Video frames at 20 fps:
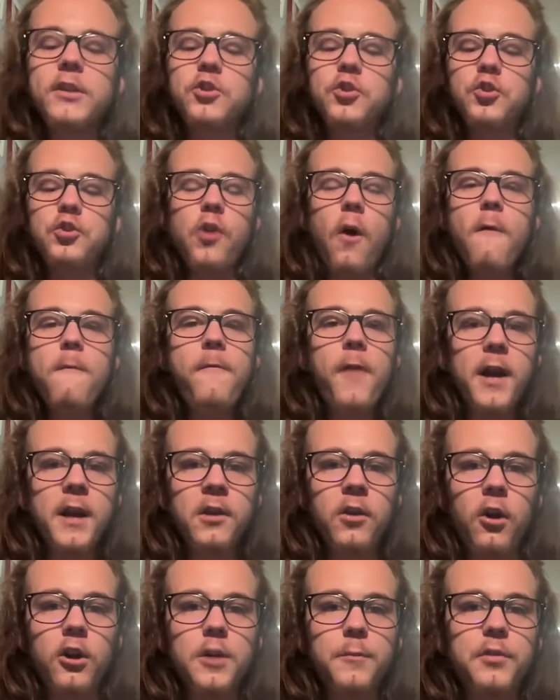It's so
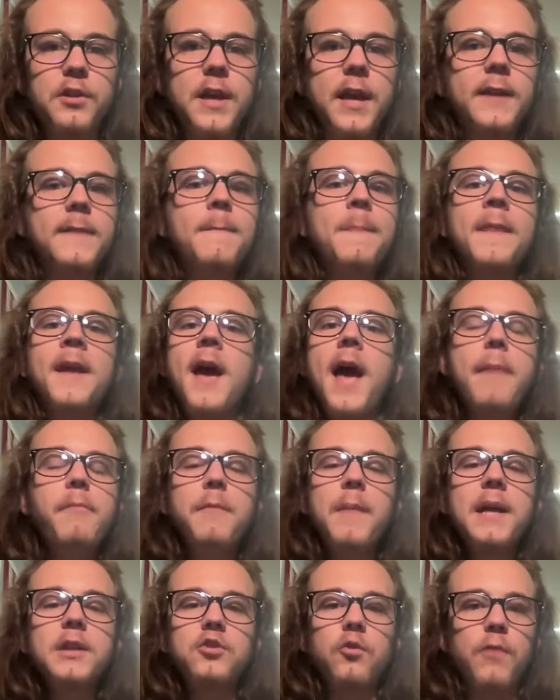fucking hard to predict.
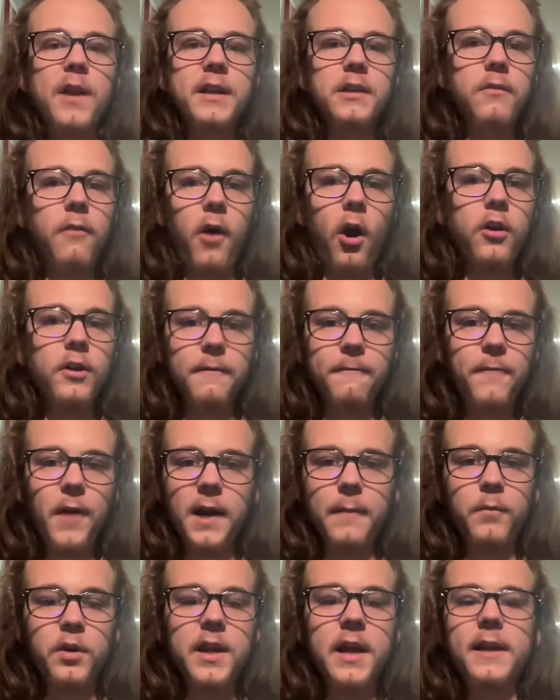MMA is already hard to
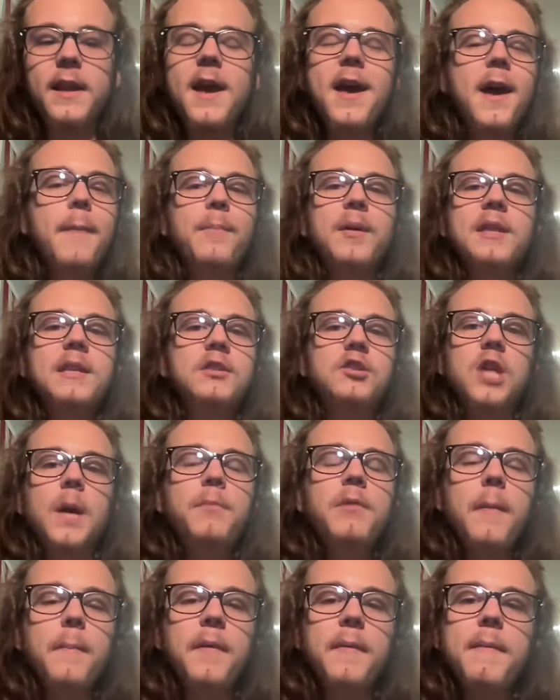fucking predict. But these
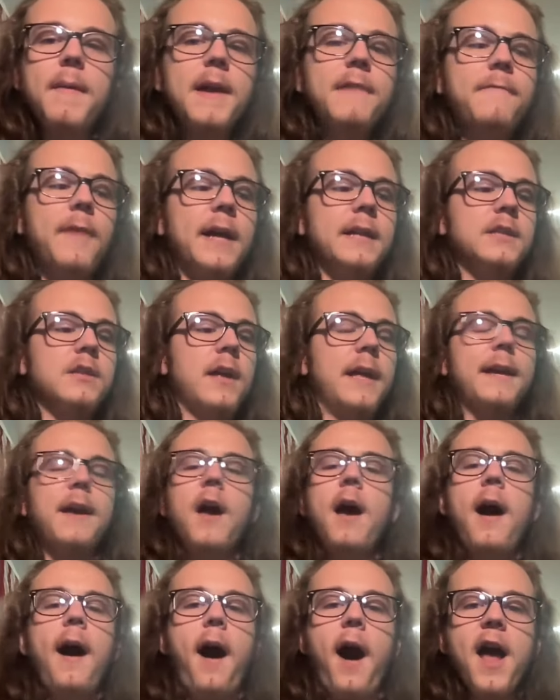WMMA fights, like,
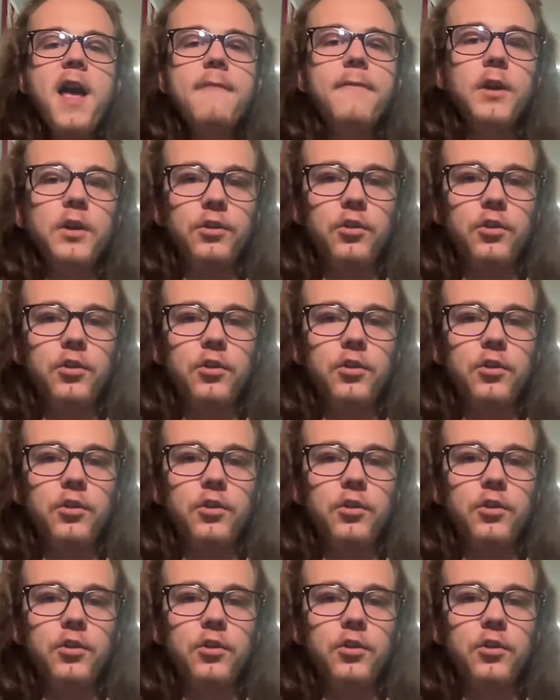I have